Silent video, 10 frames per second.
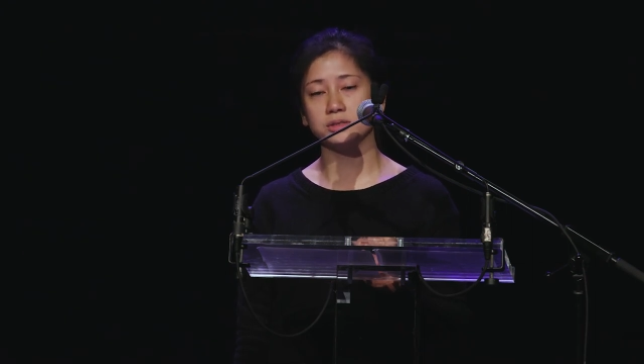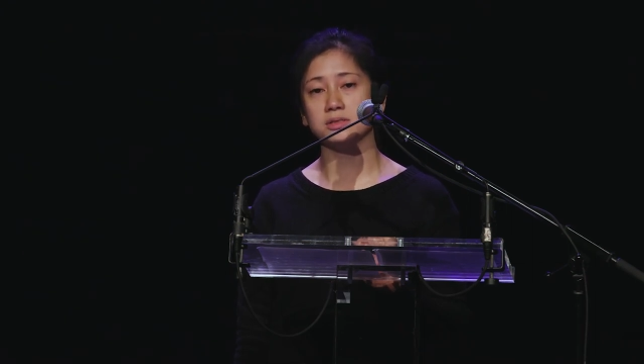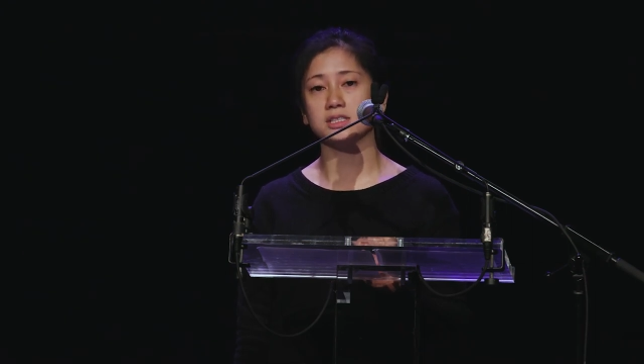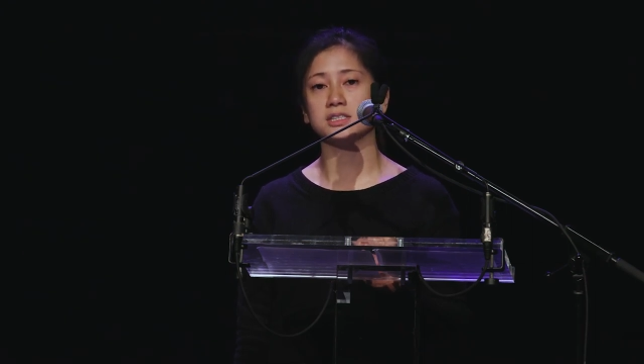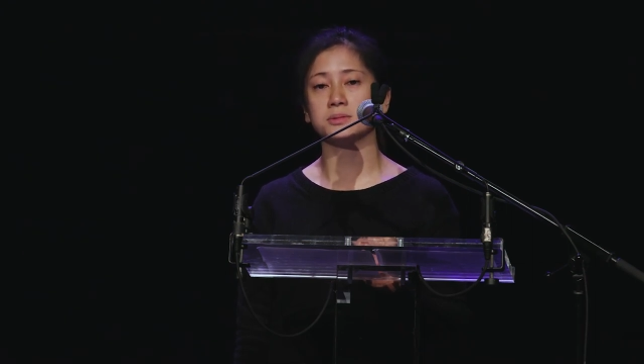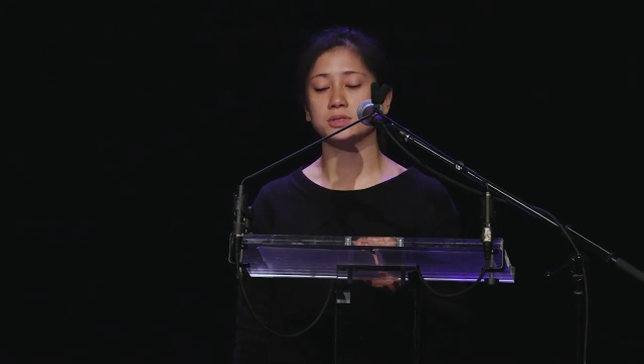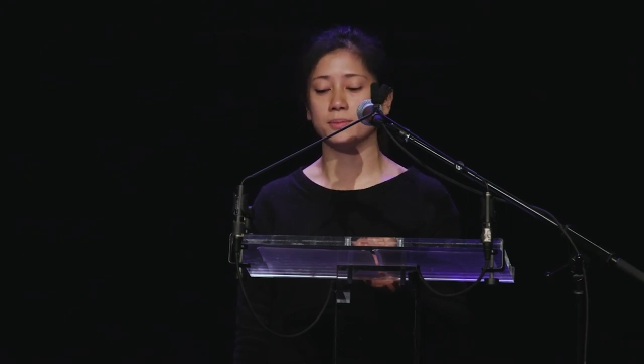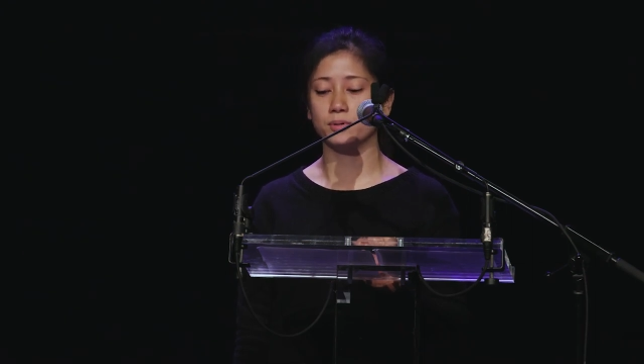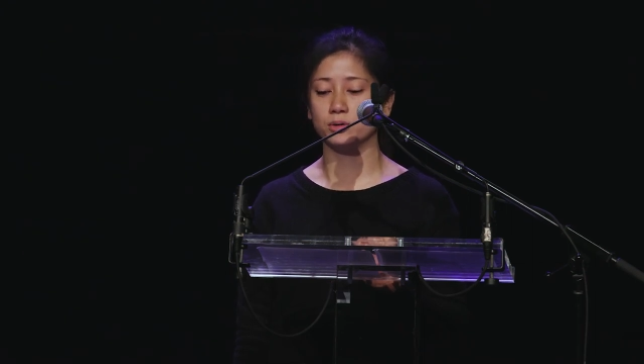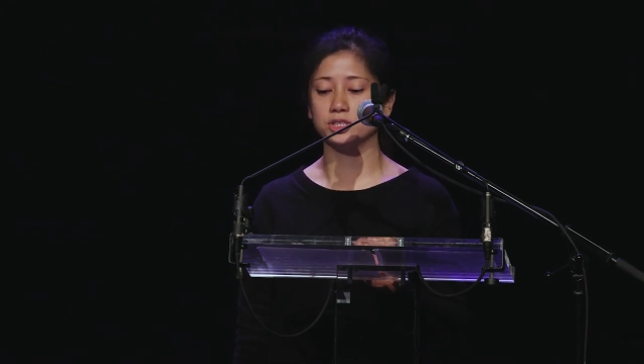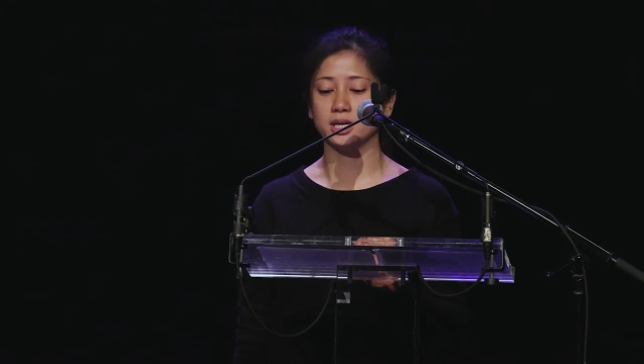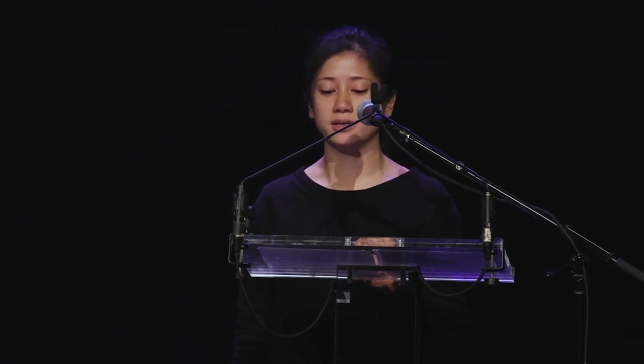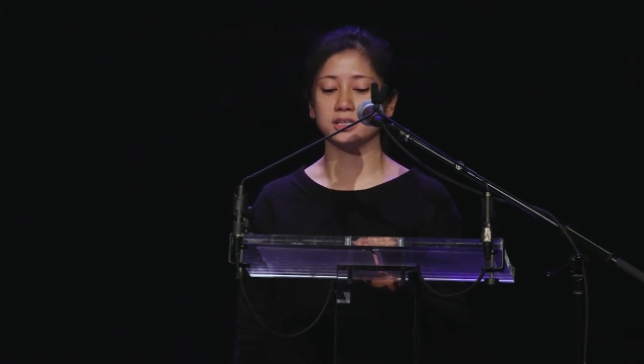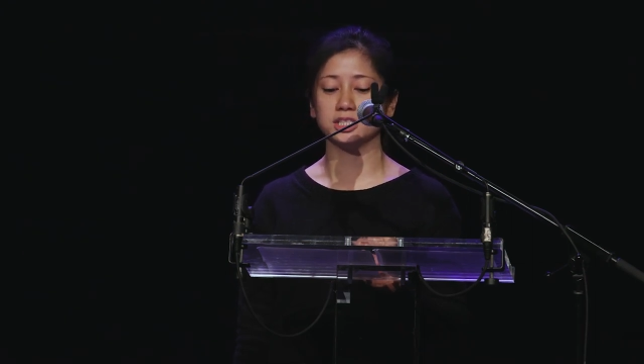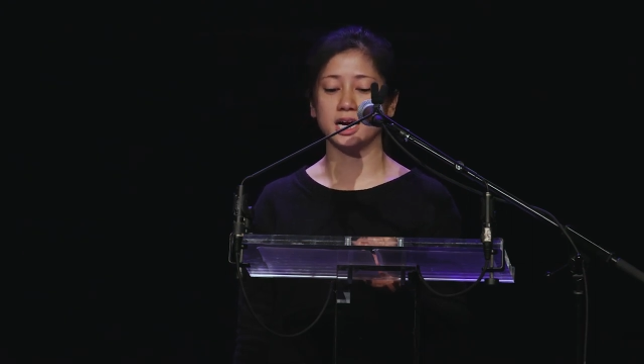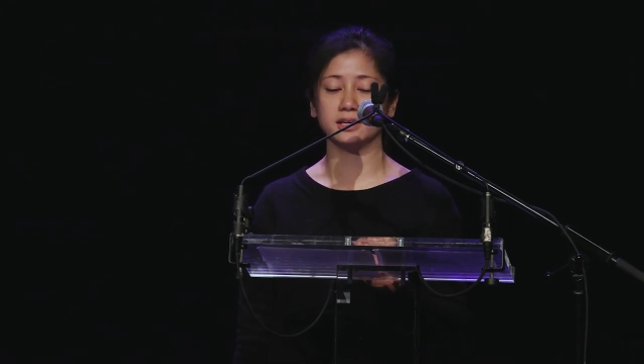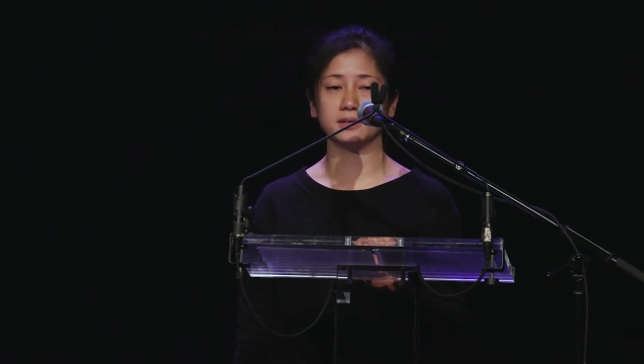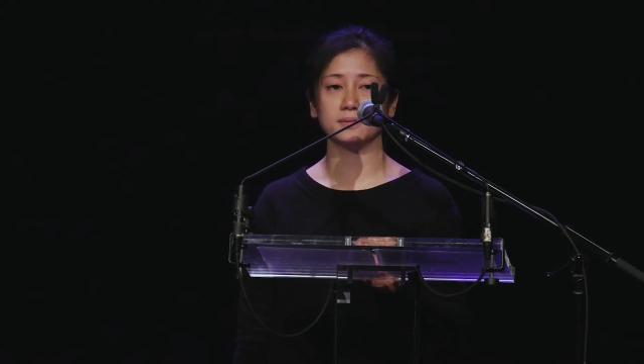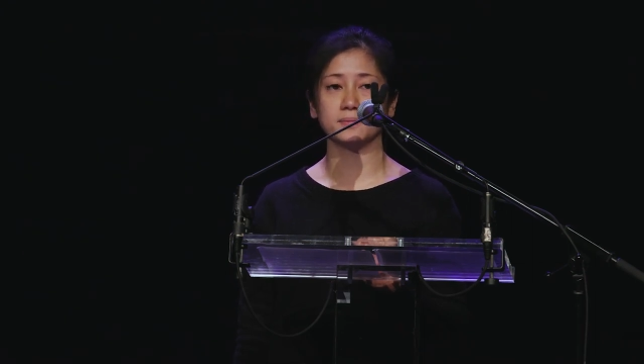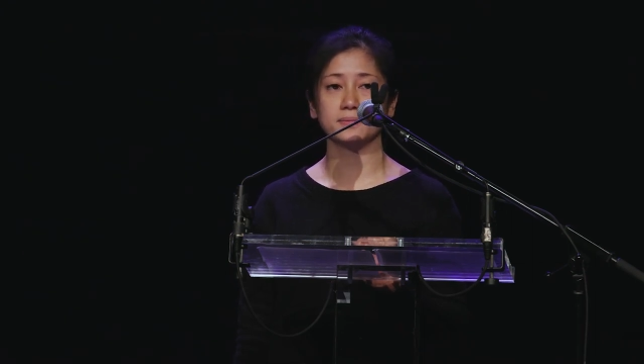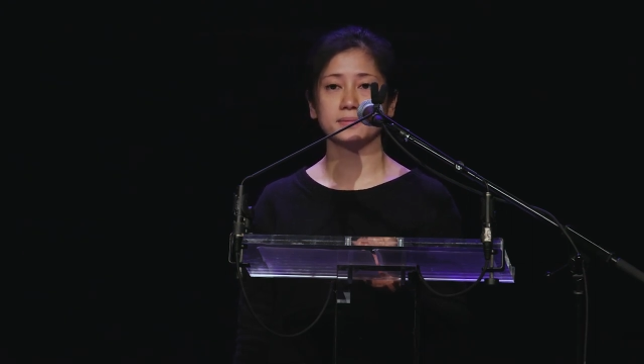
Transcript: two systems approach under China.